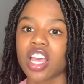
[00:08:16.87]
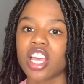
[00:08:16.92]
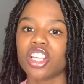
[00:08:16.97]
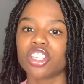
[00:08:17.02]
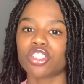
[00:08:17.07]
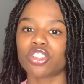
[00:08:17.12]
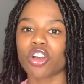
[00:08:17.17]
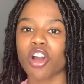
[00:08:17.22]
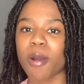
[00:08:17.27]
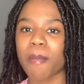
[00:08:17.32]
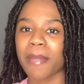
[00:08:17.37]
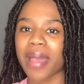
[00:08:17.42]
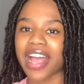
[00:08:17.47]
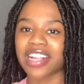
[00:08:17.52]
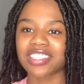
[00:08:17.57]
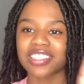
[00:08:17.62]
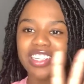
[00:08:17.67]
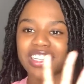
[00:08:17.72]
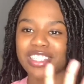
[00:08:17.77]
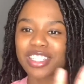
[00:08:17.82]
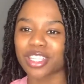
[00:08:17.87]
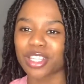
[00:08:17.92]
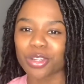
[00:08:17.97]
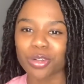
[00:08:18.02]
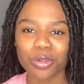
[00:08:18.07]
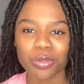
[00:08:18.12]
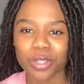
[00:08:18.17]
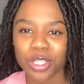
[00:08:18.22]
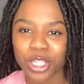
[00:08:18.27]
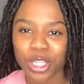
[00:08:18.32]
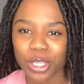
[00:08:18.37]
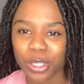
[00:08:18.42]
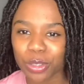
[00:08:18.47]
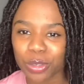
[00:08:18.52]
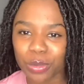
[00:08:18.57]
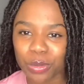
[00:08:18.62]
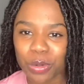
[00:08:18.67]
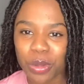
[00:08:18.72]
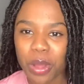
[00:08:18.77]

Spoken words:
So imagine this little cute